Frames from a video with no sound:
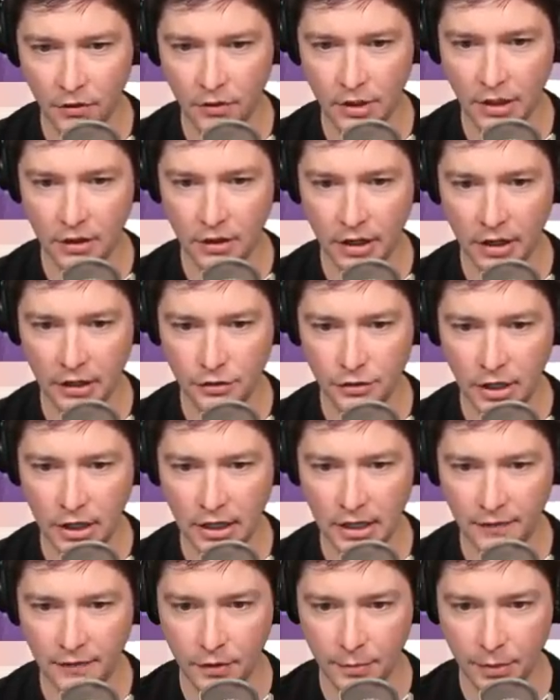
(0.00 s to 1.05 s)
here and I try to
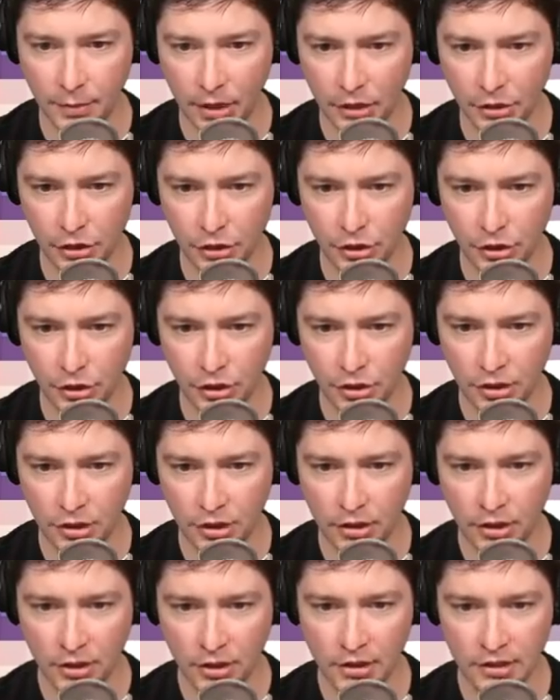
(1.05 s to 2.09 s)
give you a punch...
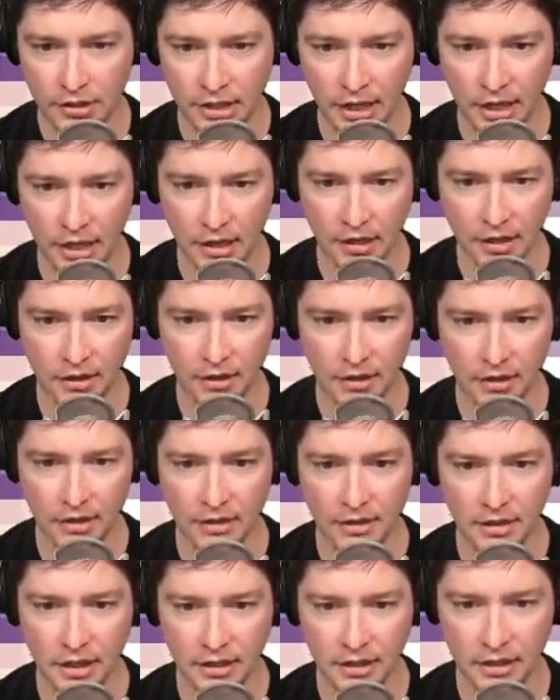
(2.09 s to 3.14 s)
Is that
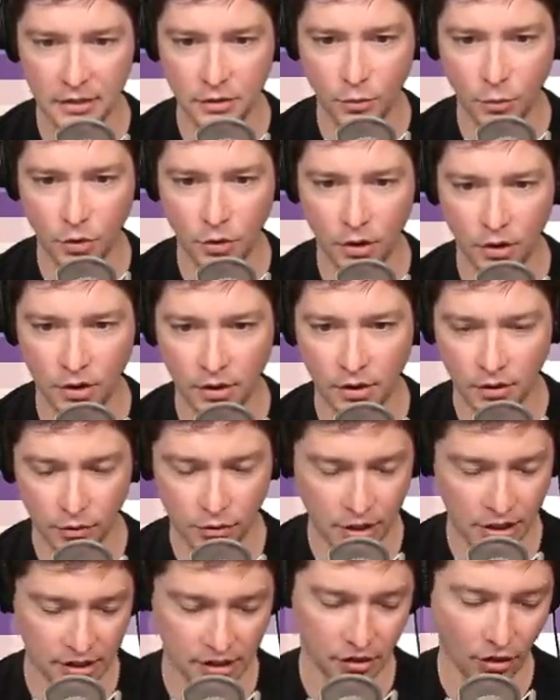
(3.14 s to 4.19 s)
doesn't work. But
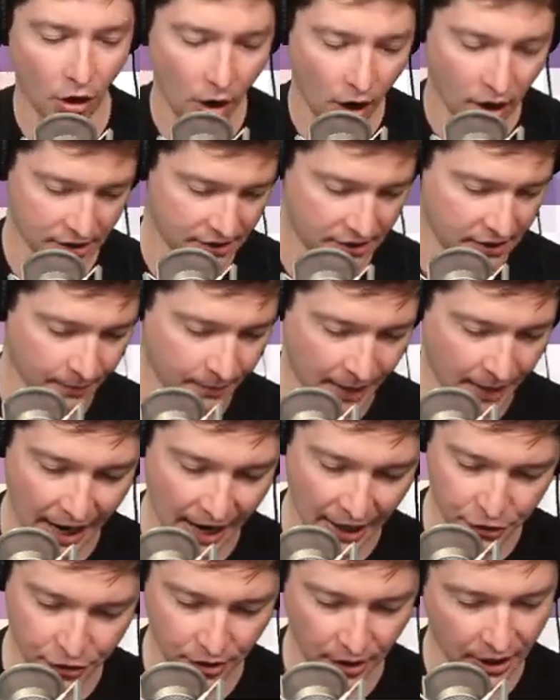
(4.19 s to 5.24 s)
this is awesome,
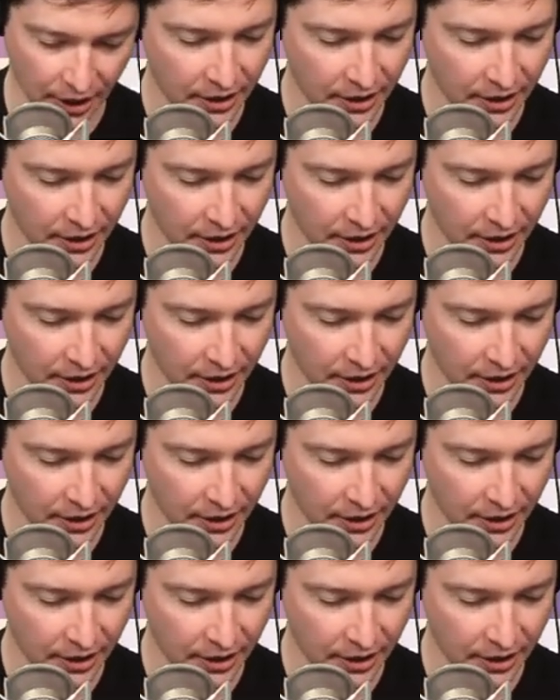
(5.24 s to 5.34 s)
actually.